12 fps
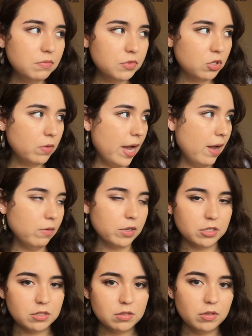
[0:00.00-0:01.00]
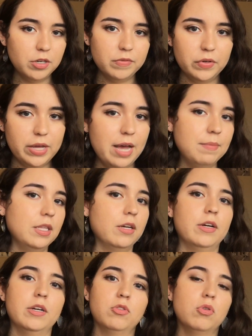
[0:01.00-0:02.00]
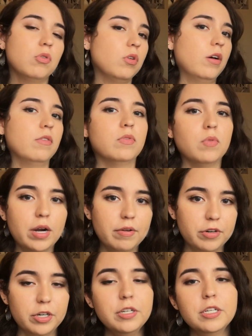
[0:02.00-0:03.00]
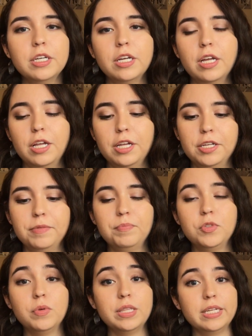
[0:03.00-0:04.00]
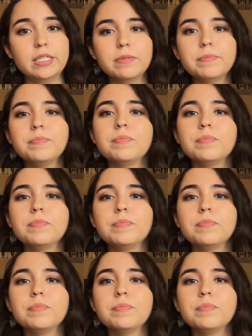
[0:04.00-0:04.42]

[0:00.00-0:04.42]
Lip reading: 2 hours learning vocabulary, or total of whatever, doing this.